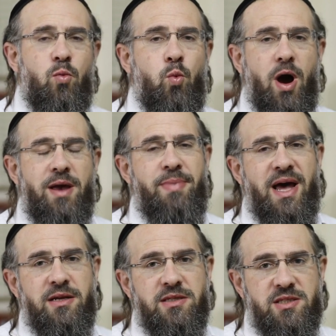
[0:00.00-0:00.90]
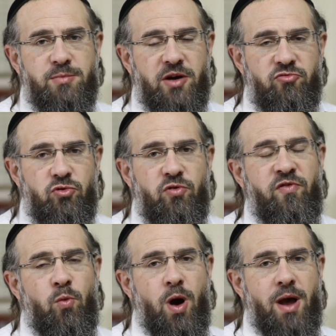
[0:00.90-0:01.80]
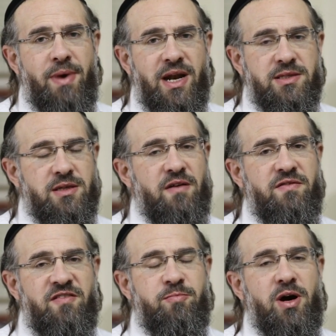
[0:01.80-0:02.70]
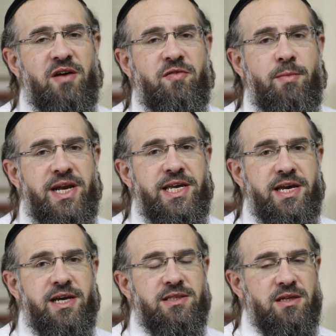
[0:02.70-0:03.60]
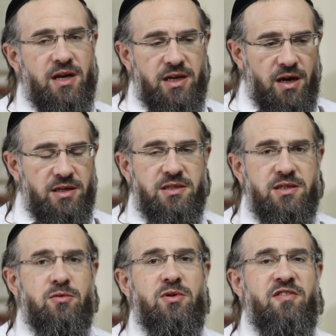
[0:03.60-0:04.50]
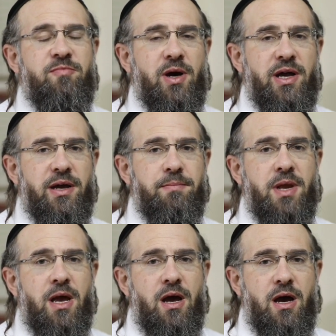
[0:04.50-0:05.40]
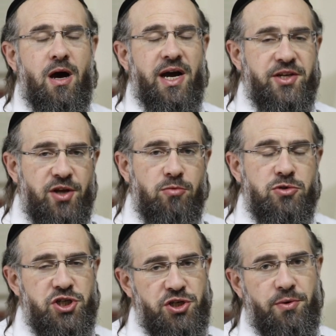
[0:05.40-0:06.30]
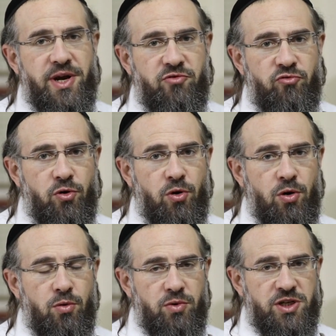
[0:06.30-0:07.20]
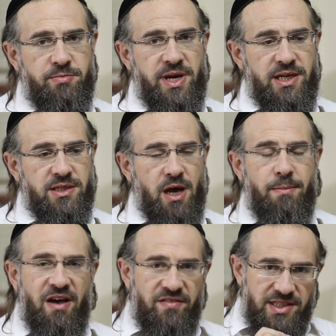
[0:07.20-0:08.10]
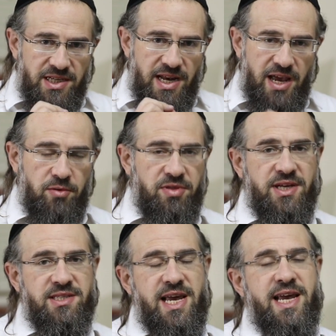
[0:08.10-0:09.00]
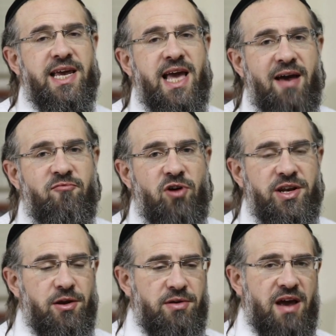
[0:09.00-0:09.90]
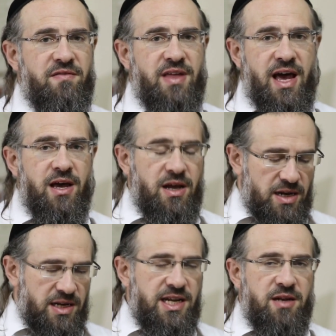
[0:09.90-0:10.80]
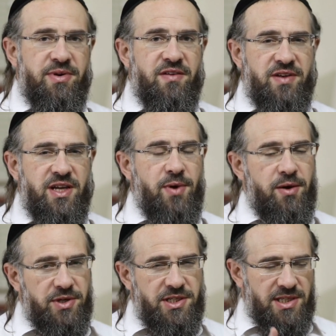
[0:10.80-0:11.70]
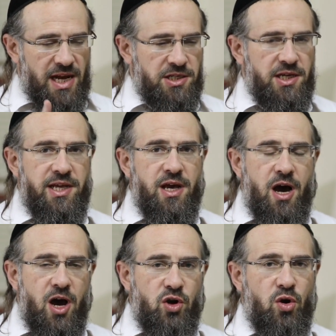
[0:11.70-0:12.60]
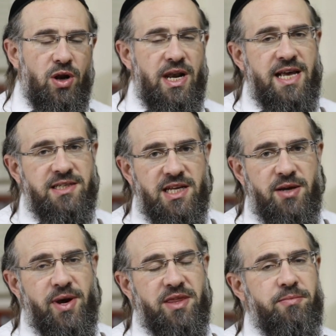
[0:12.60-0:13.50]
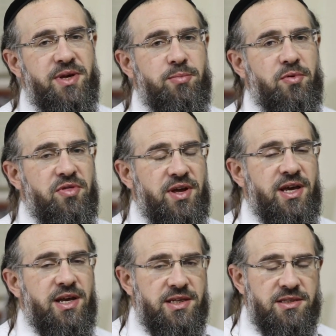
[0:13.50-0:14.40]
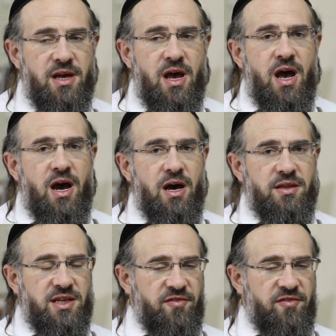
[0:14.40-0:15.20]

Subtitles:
White balance, my rule for white balance that I've lived by for many years, and I still live by it. I don't shoot in RAW, which means I'm having to nail things in camera. I don't have that little bit of leeway, which is actually a lot less leeway than people think it is. The